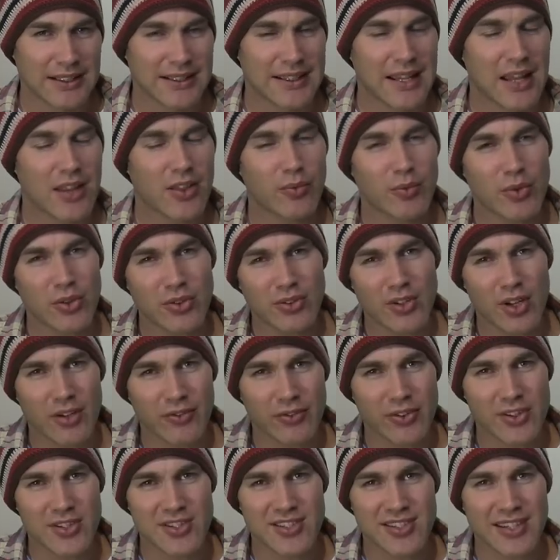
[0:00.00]
now the root
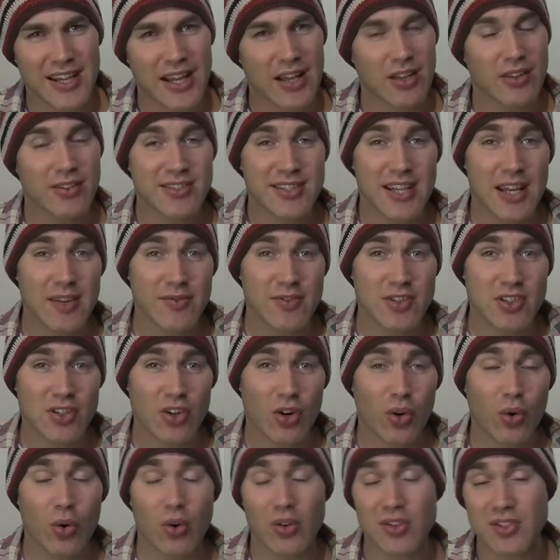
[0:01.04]
note for the scale, the same as
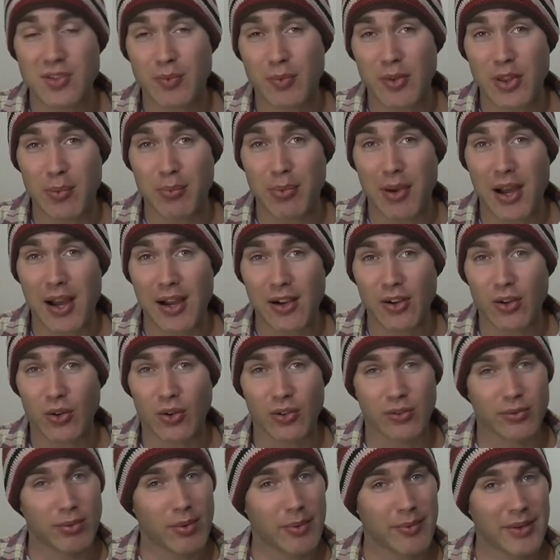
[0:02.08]
chords and with the bar
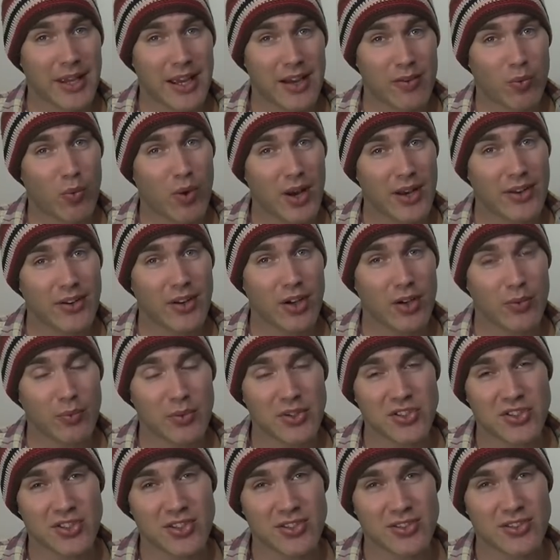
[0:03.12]
chords where we have one note
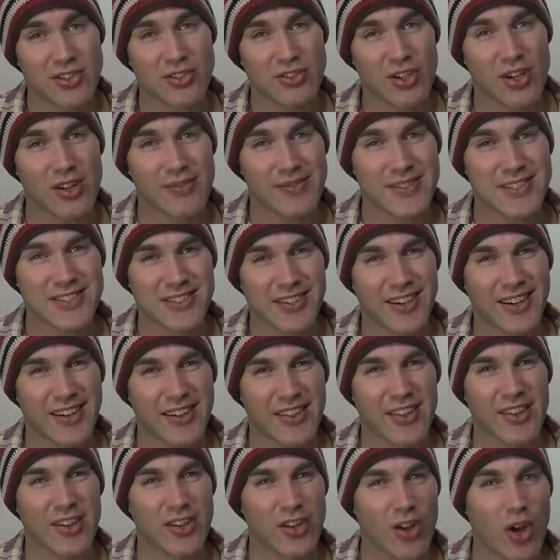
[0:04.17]
which determines kind
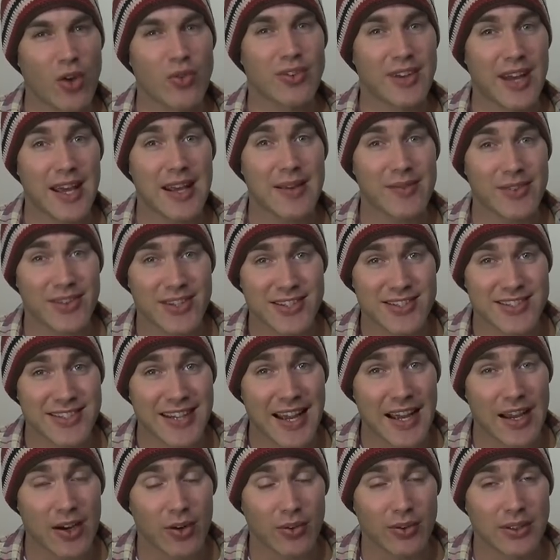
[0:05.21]
of the note name of the
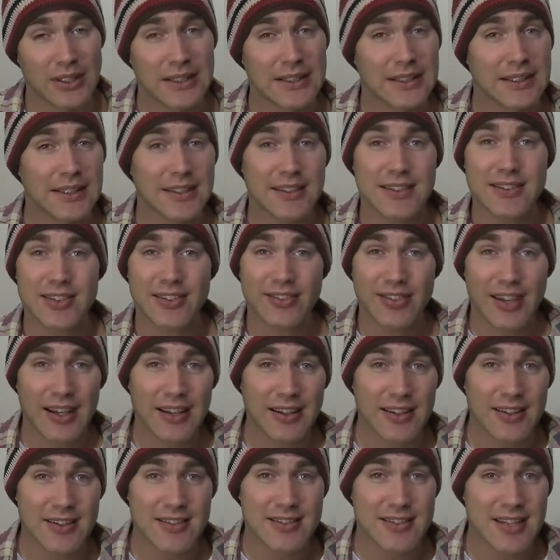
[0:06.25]
scale. And it's
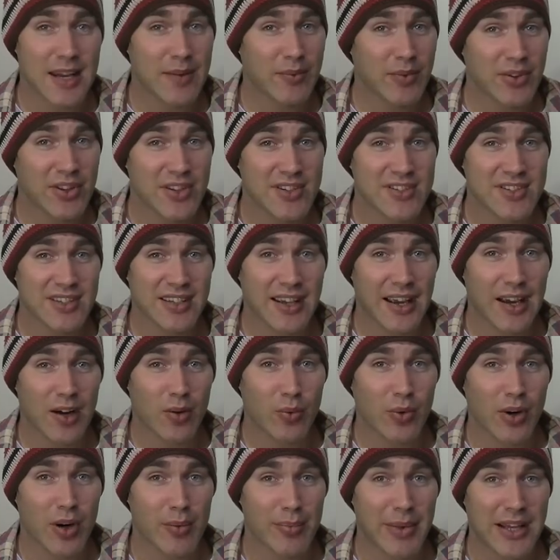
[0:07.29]
exactly the same with this scale
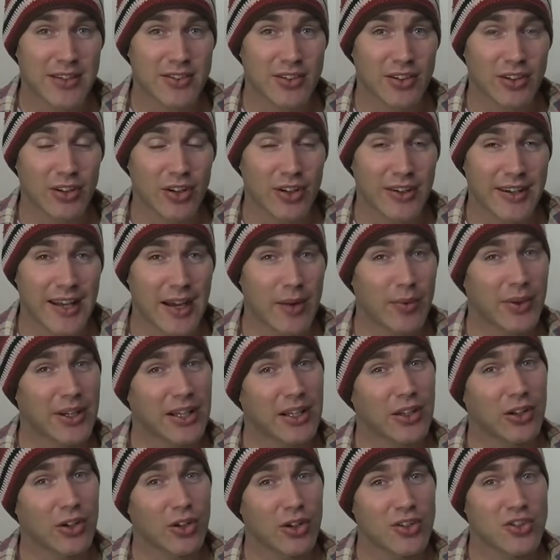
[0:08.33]
we're about to learn now. We're
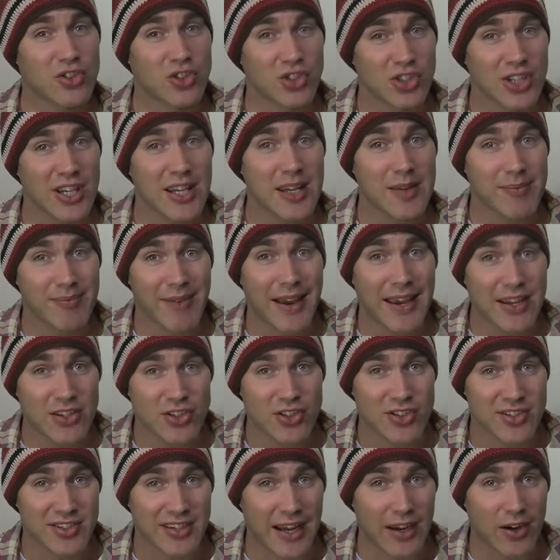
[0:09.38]
going to learn G
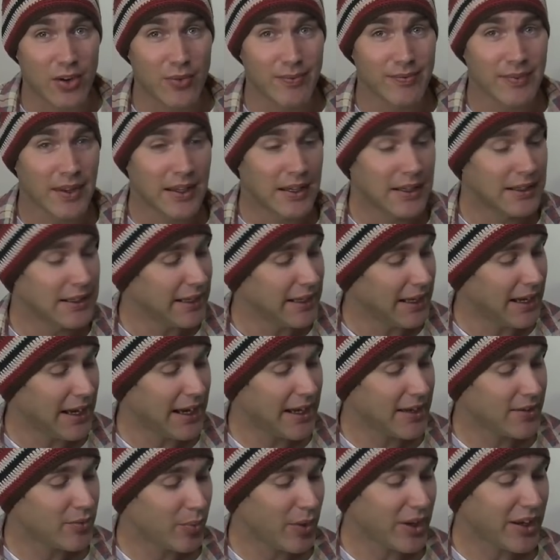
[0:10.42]
major scale
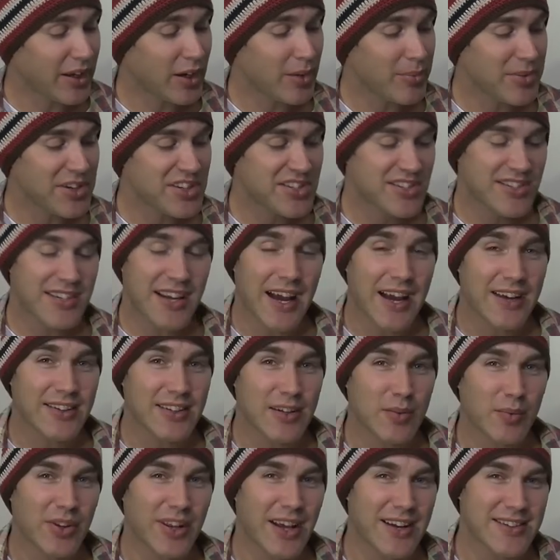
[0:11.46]
and we're going to be
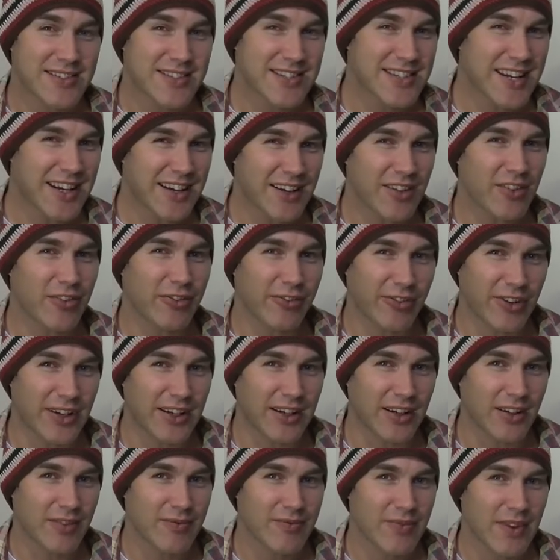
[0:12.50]
starting with our second
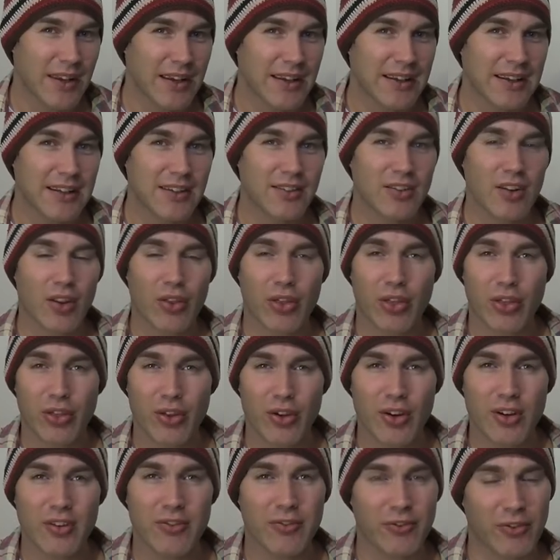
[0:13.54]
finger in the
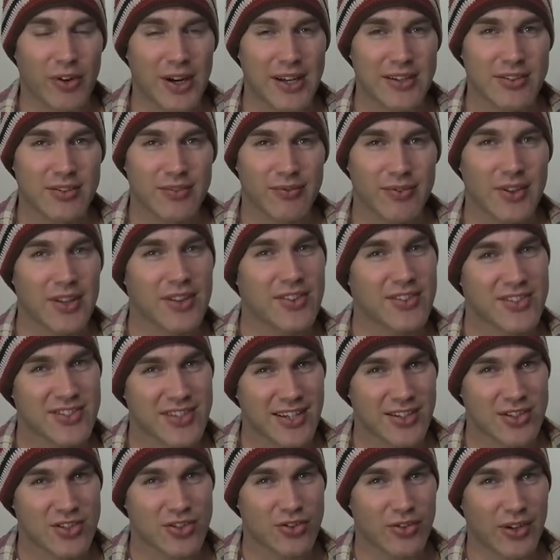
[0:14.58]
third fret of the
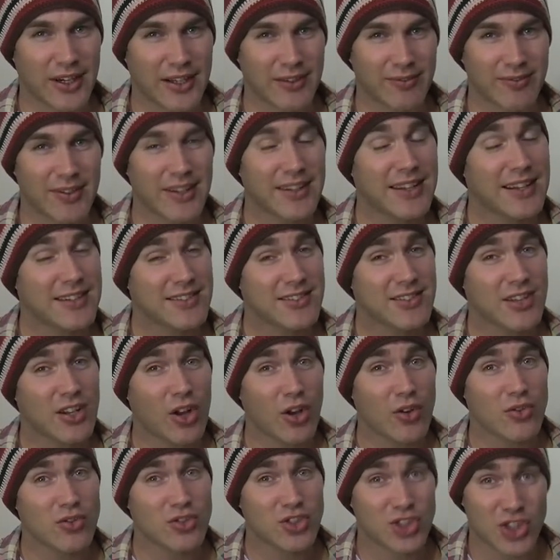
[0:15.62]
sixth string and that's the
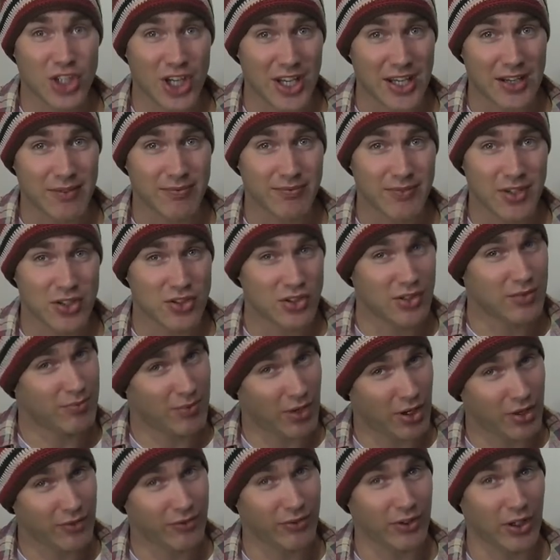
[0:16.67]
note G as you
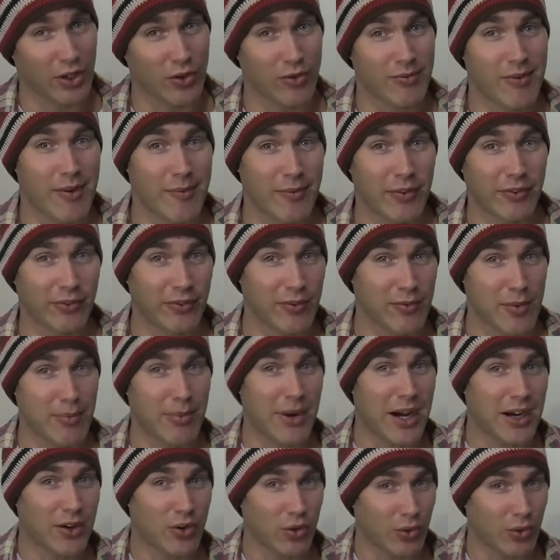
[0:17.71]
hopefully remember from your bar